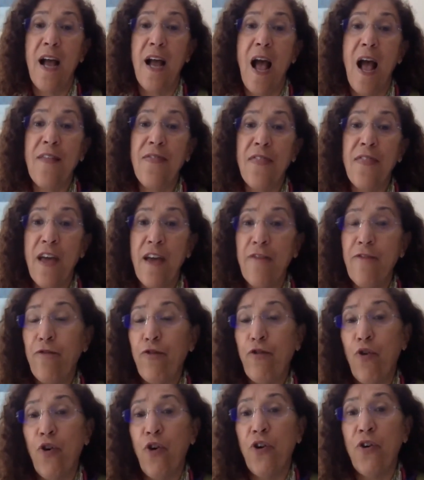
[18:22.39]
And
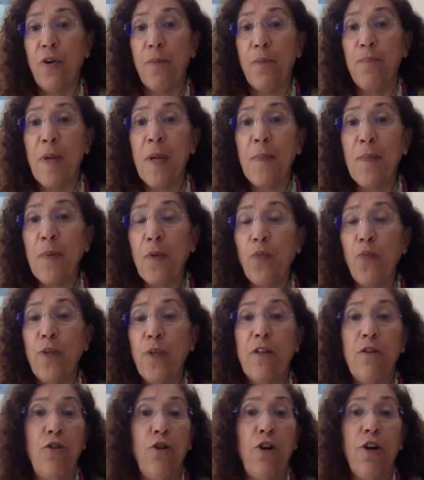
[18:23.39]
therefore, people
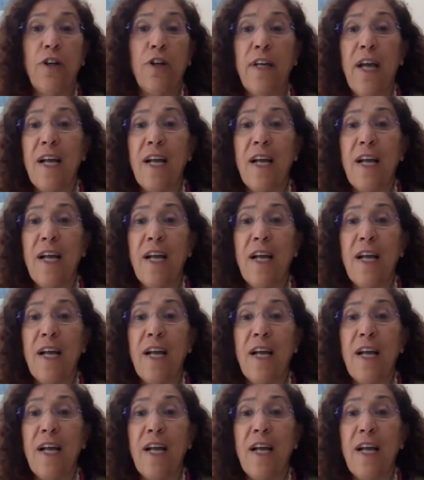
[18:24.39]
would look